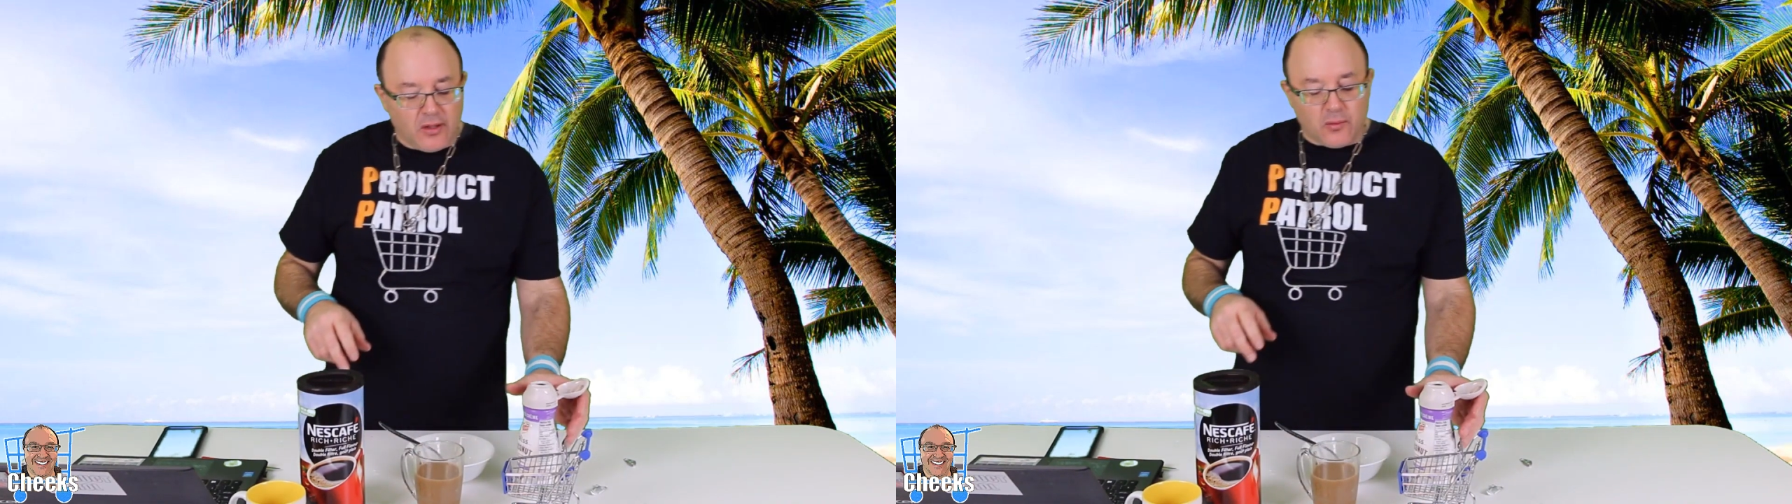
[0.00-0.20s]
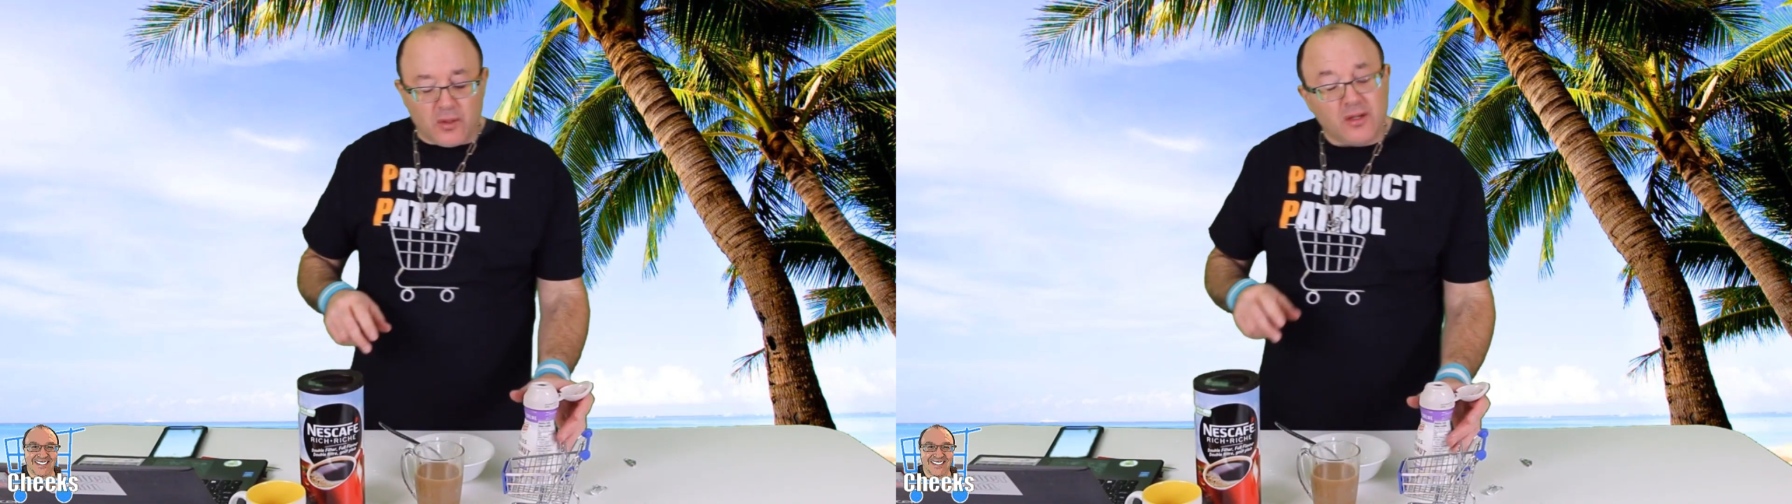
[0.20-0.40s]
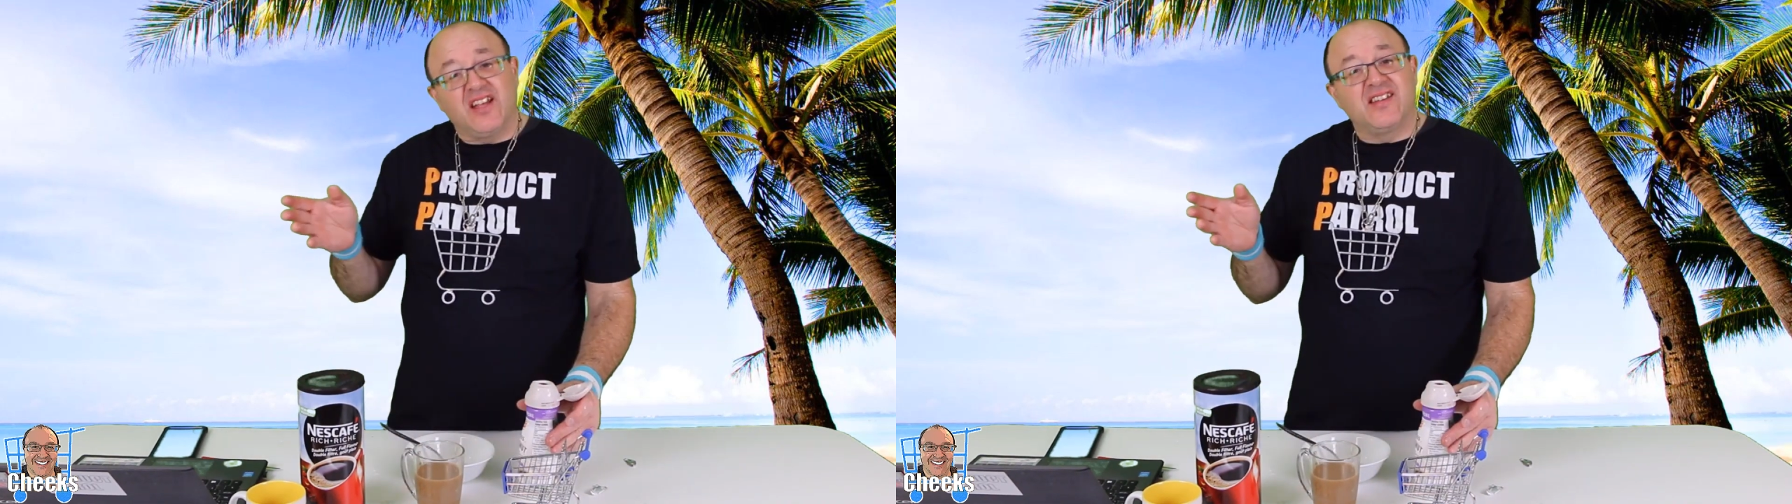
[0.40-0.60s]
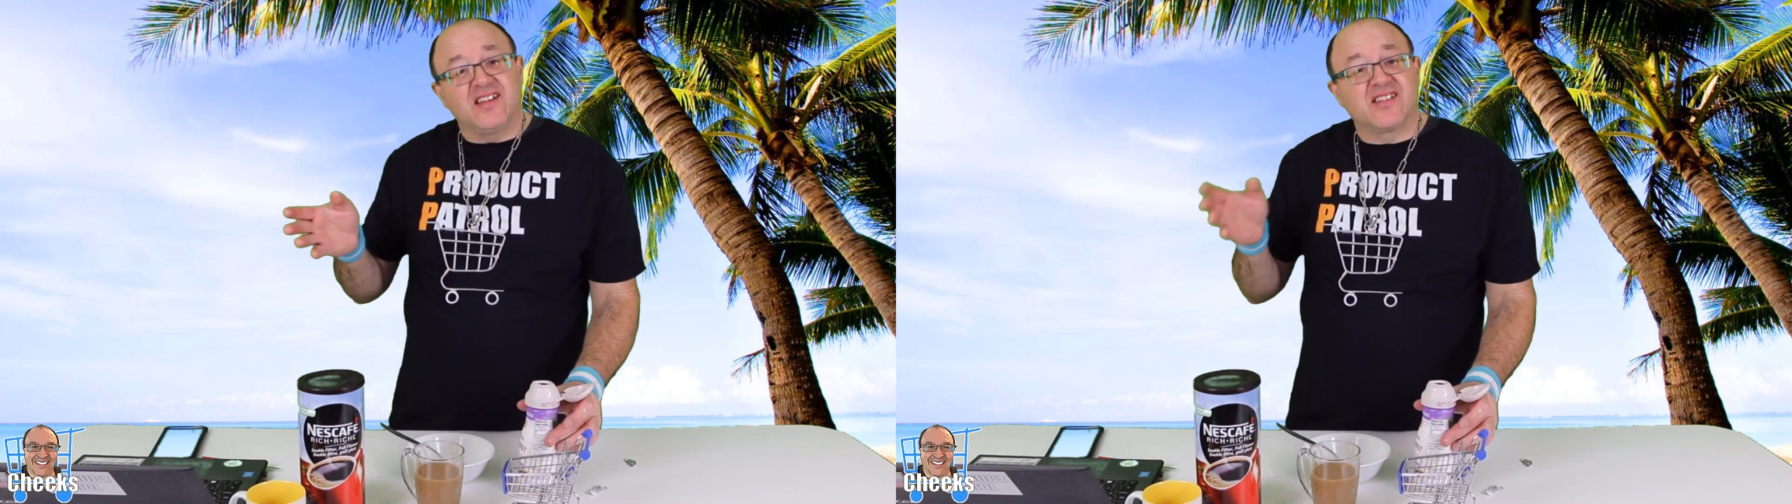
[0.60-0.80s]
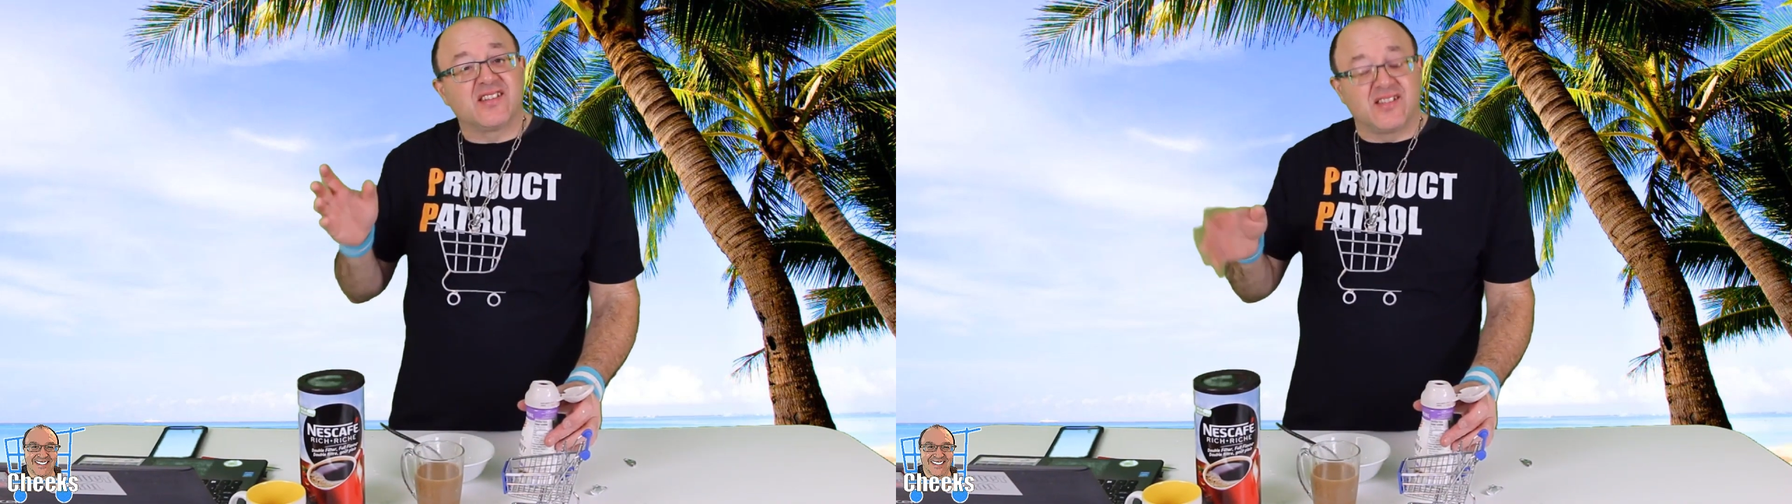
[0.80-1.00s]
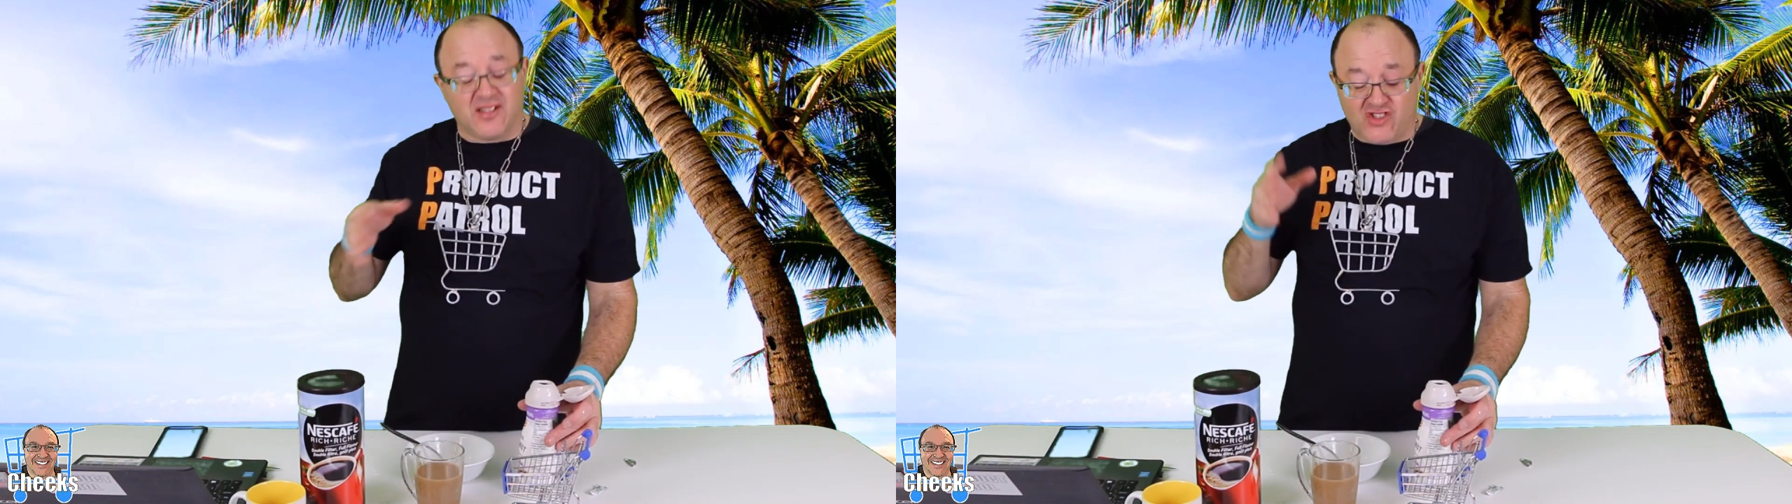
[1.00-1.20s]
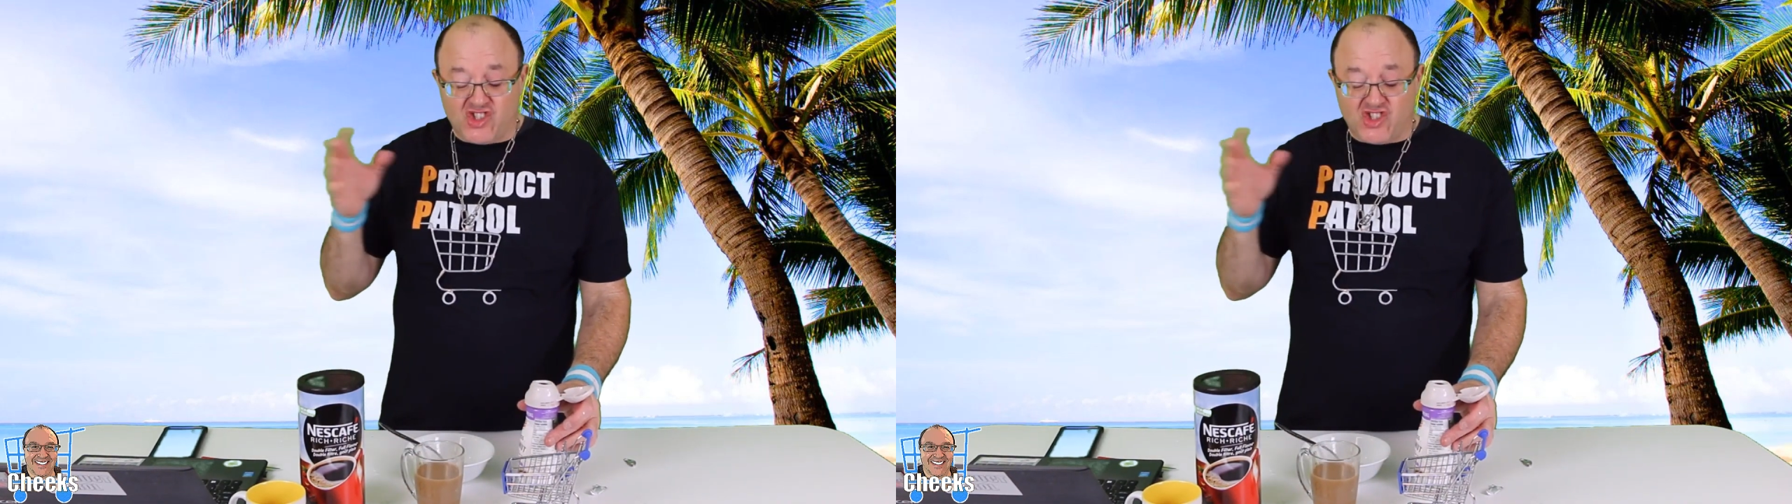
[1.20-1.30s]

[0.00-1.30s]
Well, it does